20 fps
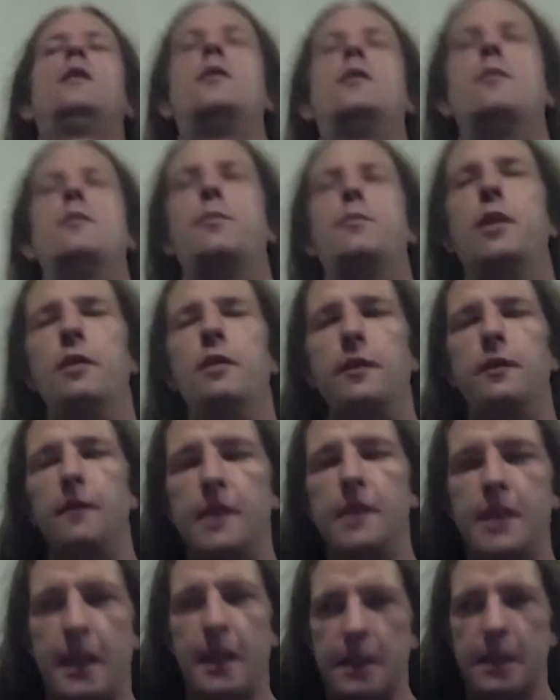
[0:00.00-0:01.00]
both in
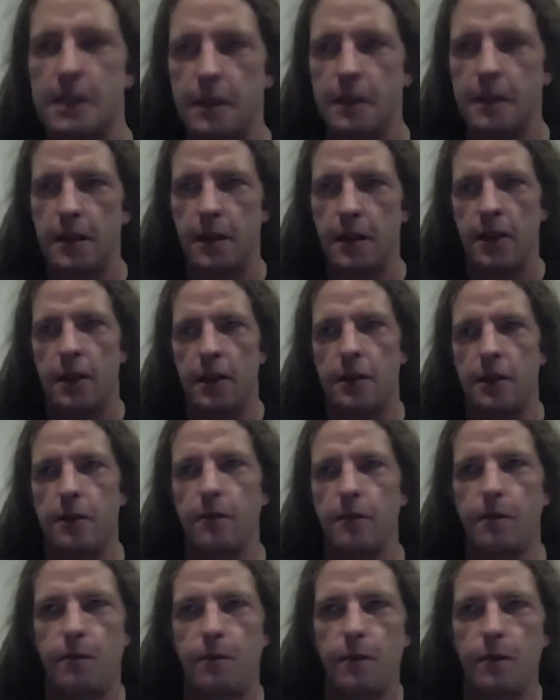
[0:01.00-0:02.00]
the sense that
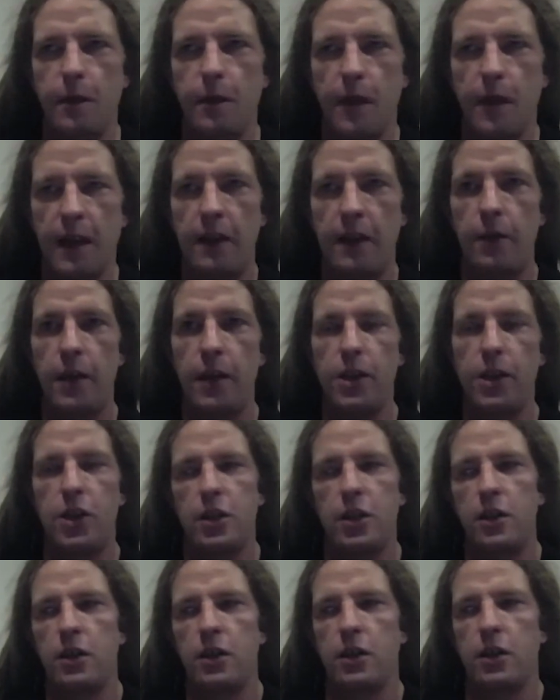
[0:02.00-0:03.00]
the
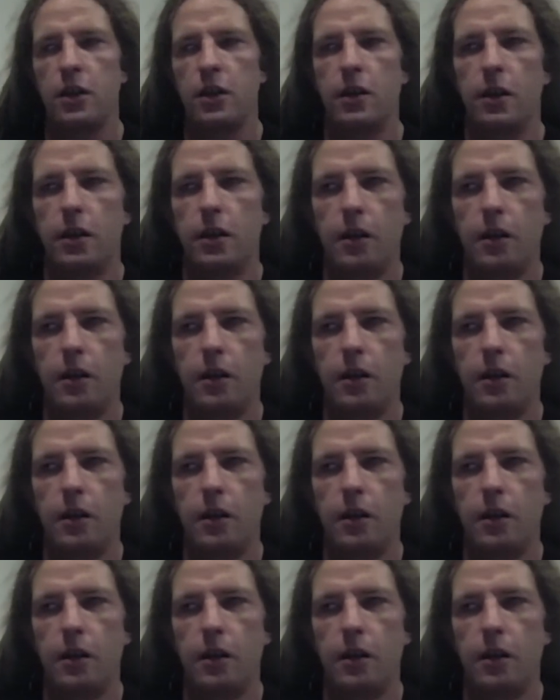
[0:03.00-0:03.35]
valuation